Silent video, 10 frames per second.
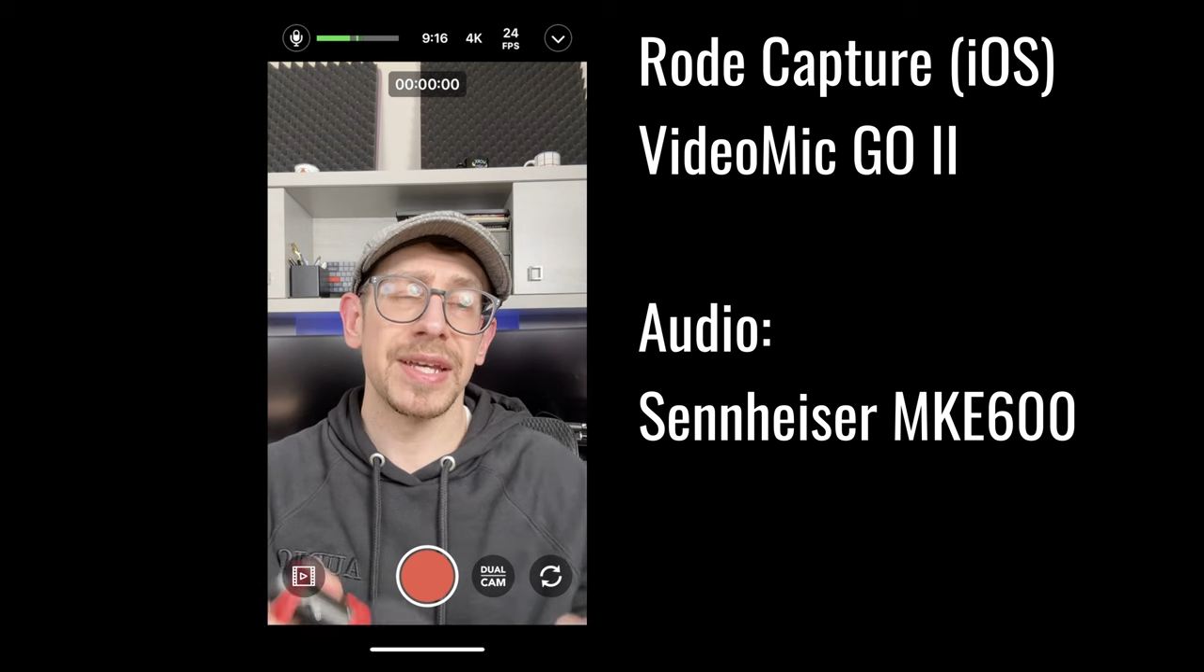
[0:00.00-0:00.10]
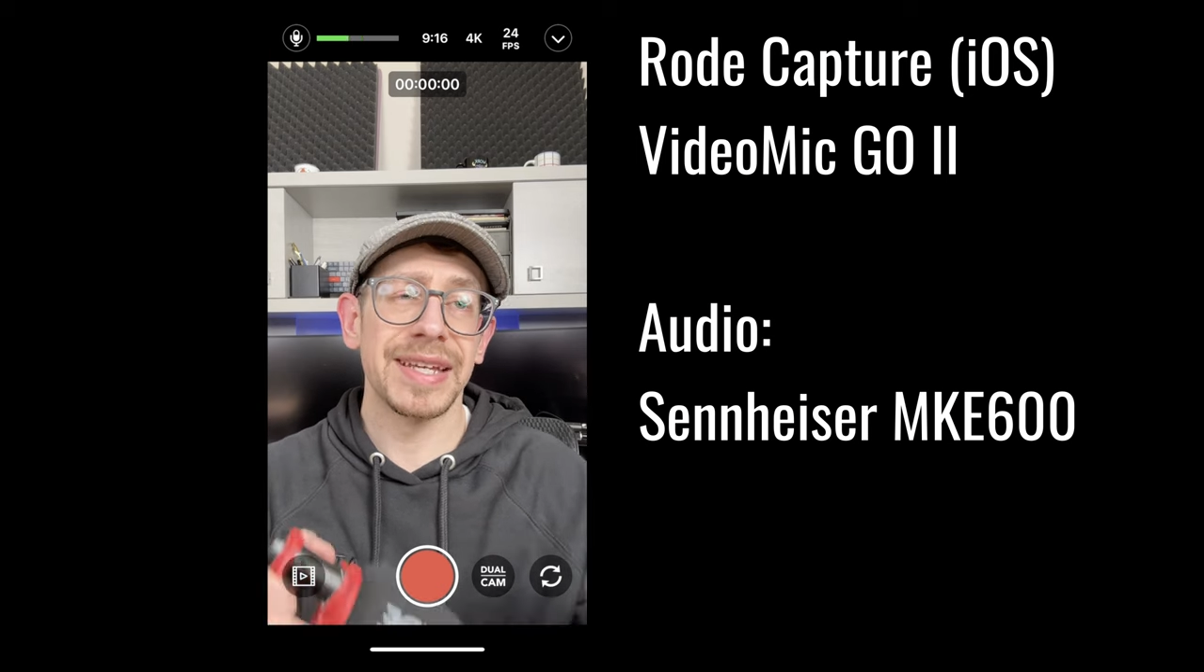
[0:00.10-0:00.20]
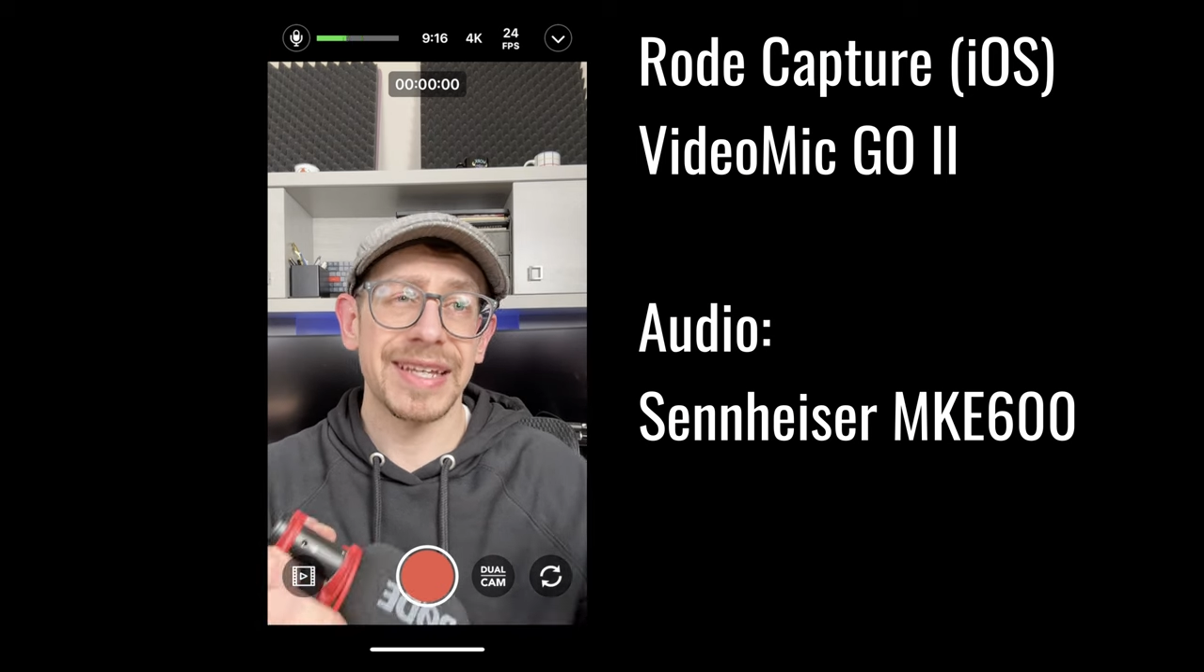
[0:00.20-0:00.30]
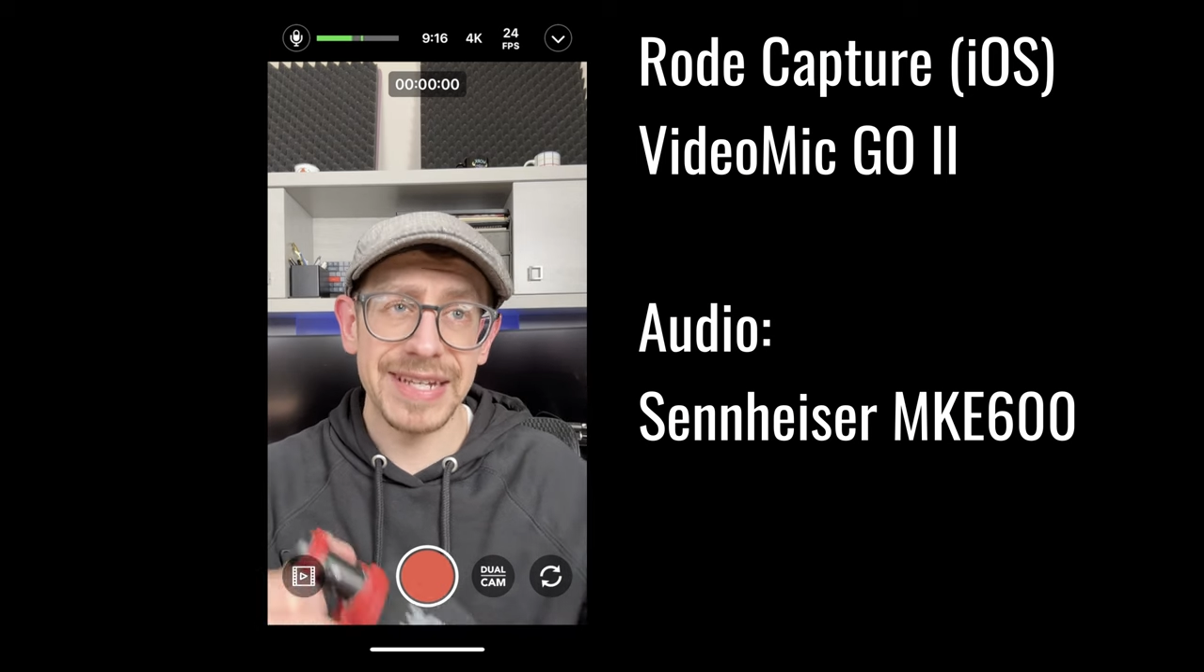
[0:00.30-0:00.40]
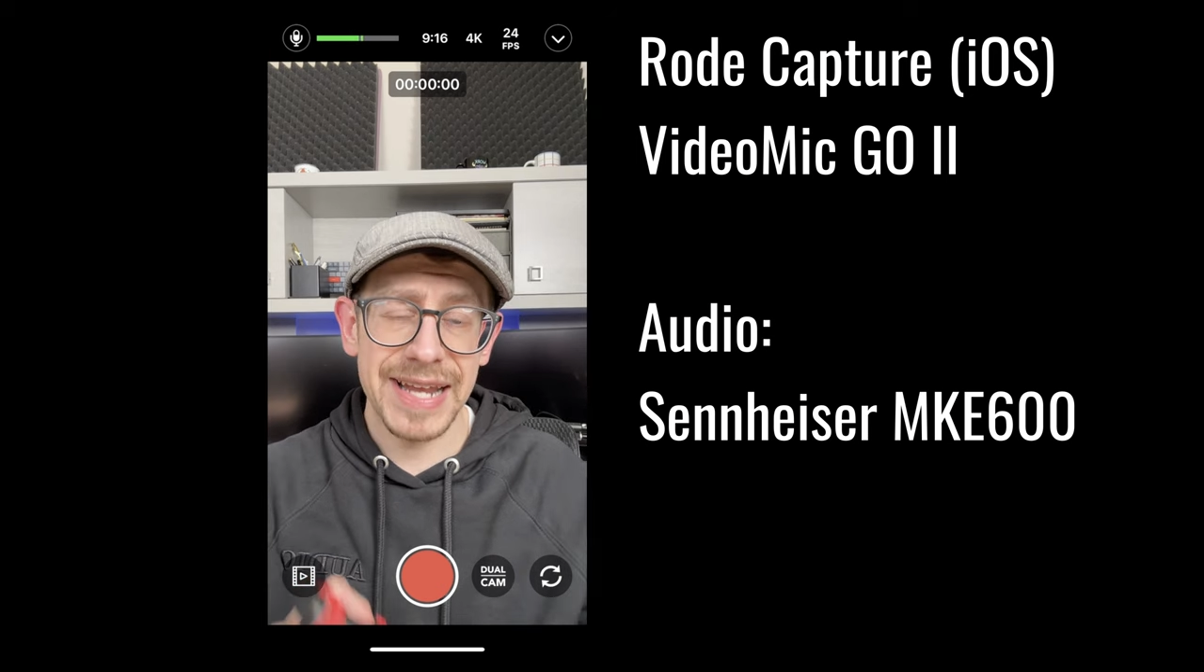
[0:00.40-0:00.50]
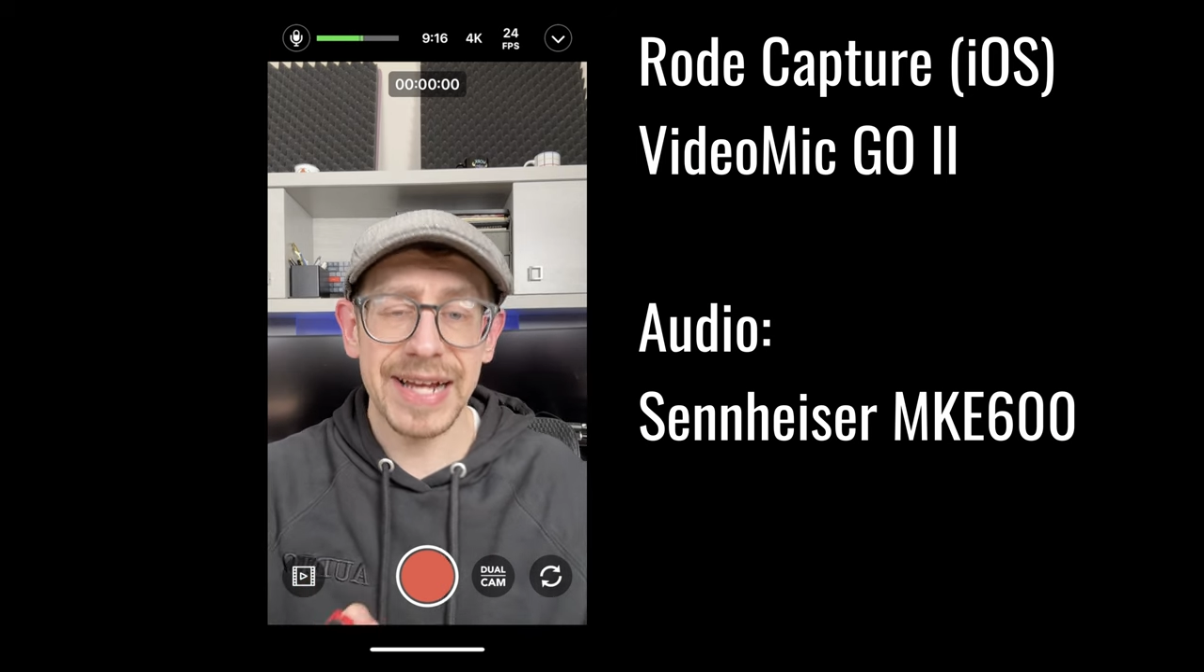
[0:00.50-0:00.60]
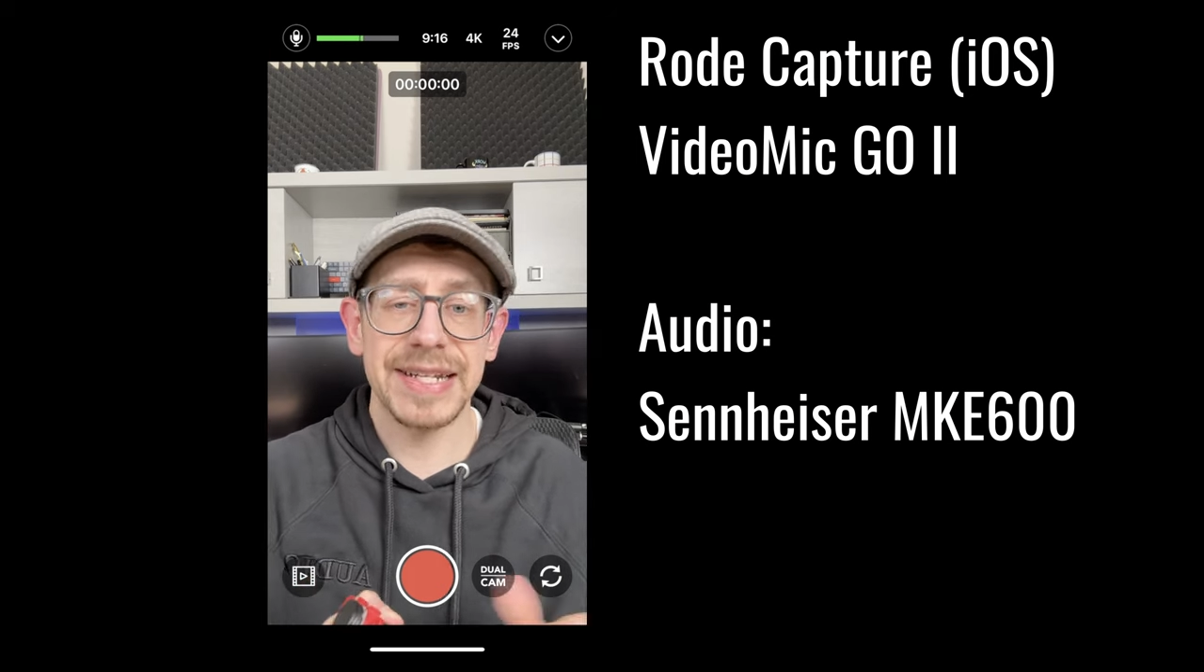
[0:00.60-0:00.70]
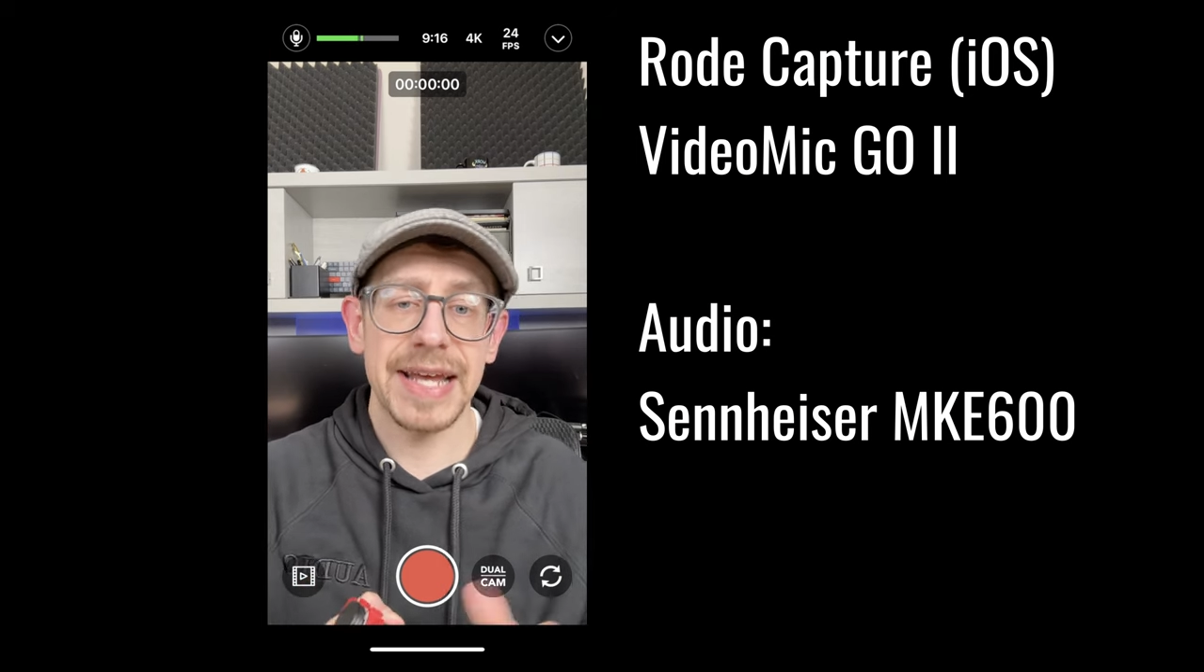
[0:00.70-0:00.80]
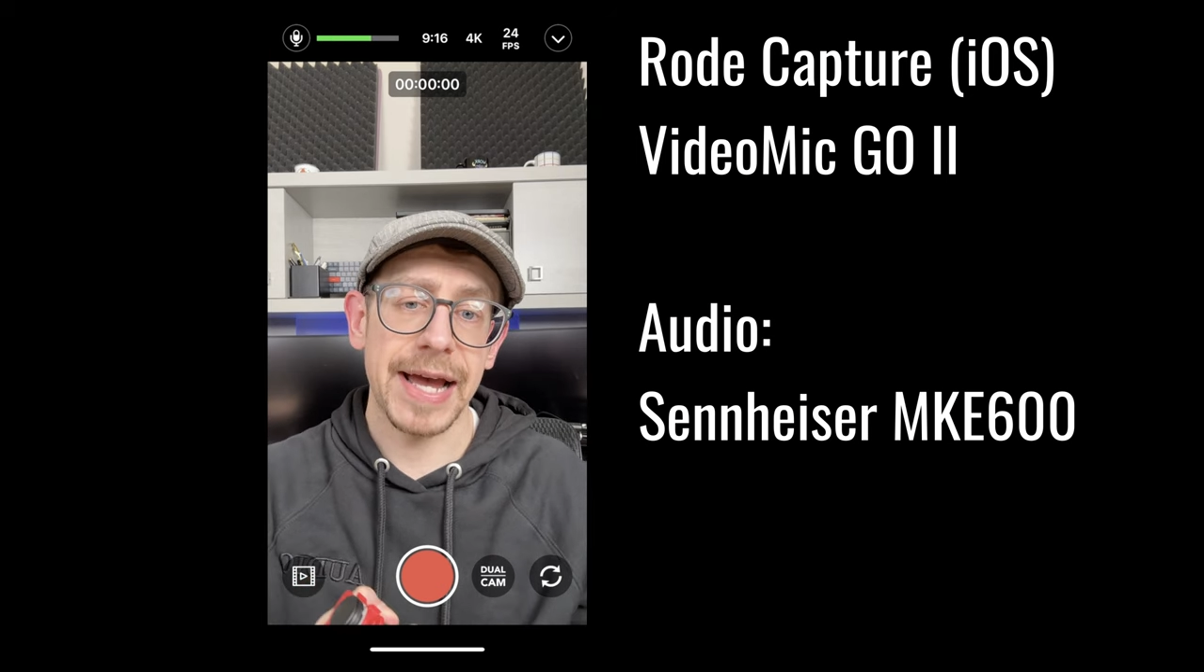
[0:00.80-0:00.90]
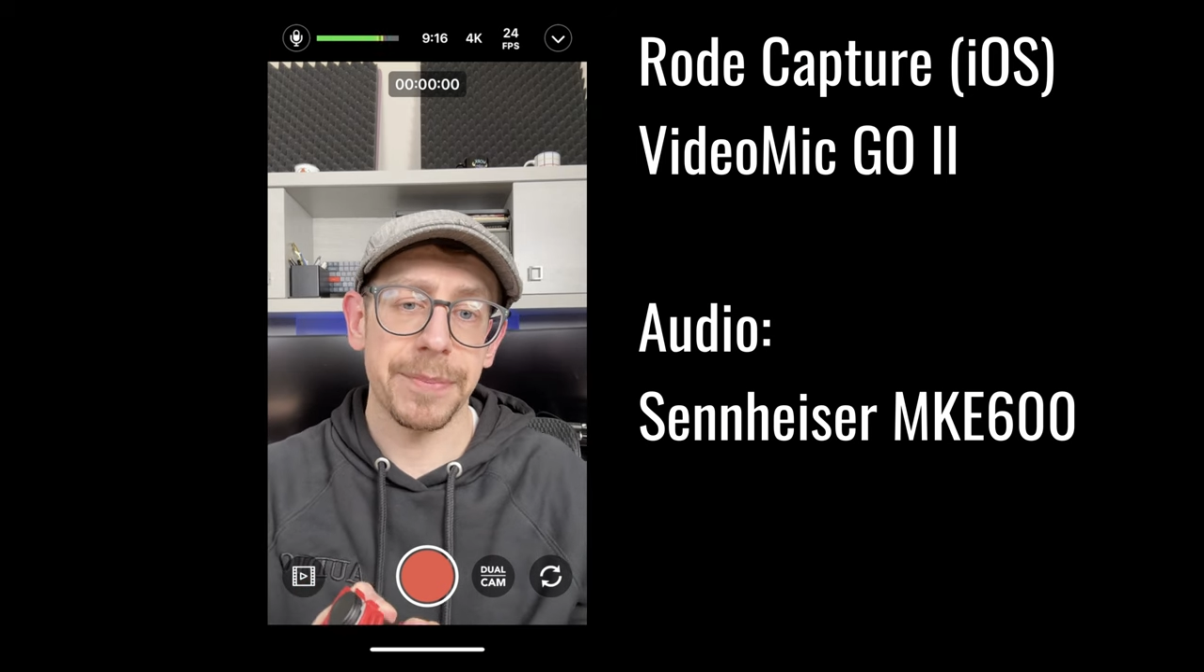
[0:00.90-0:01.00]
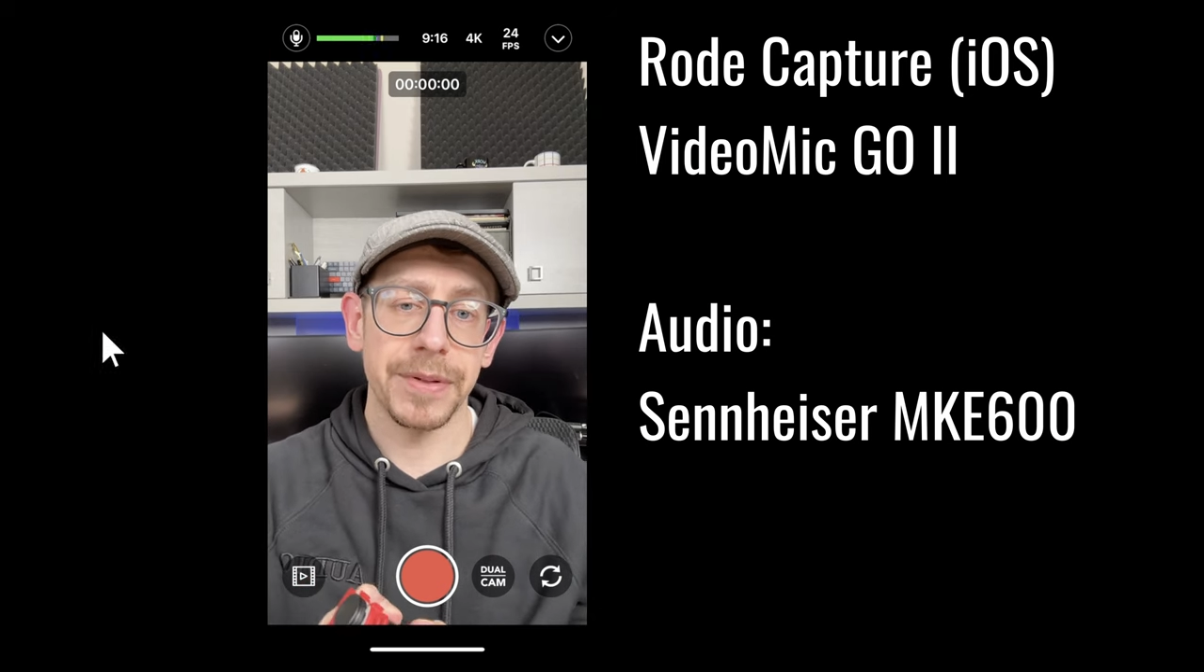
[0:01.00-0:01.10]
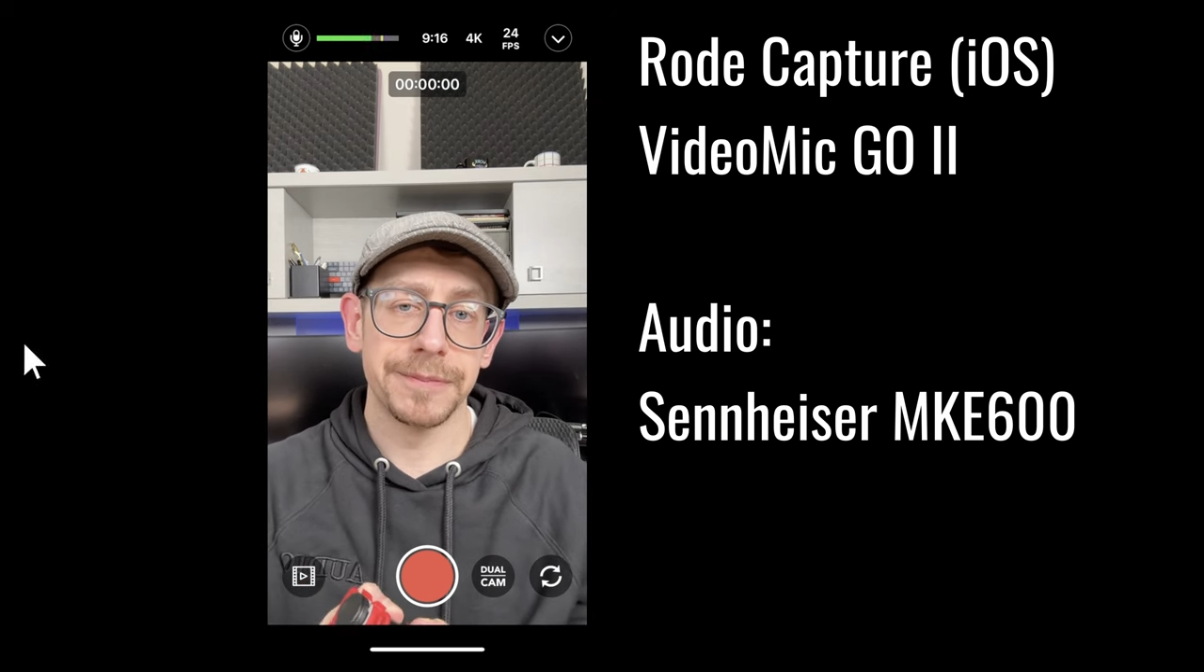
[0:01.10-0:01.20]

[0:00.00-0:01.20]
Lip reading: Connect app.